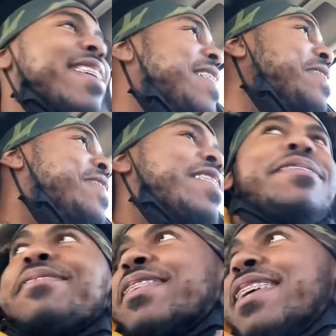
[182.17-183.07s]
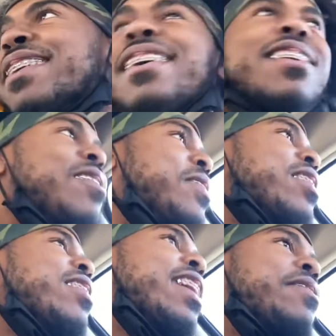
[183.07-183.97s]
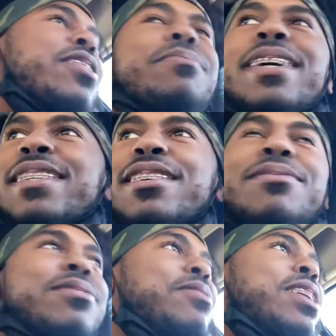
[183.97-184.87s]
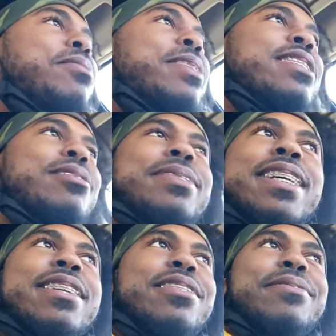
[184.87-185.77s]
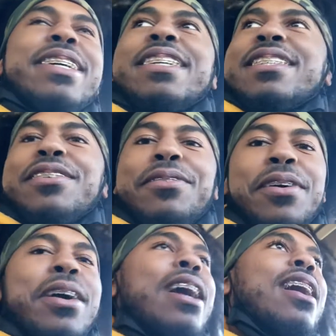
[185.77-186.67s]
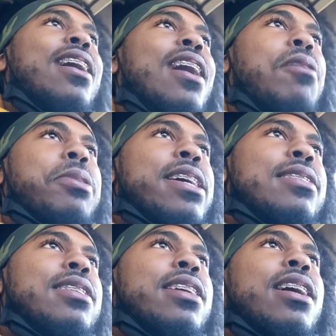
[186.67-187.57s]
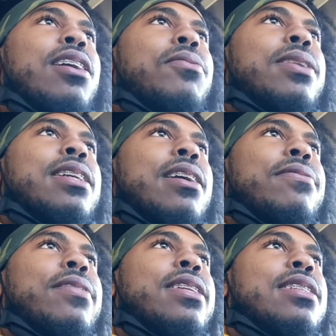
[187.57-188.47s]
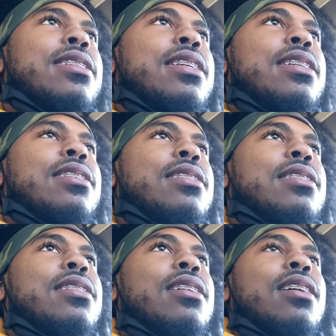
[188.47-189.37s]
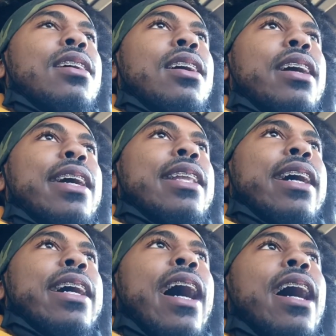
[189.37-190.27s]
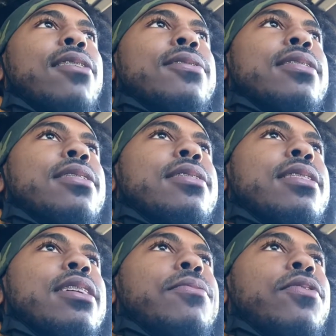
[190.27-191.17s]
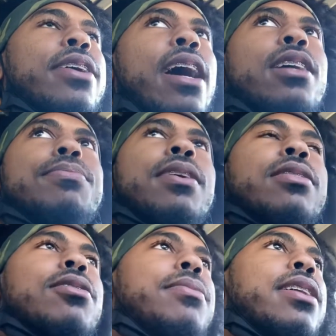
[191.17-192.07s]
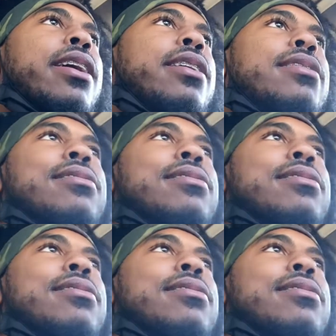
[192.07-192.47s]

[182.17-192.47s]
you feel me but we go we gonna make some we gonna make some shake though man so uh i'm gonna get to y'all when i finish this uh in like an hour for y'all it's probably gonna be like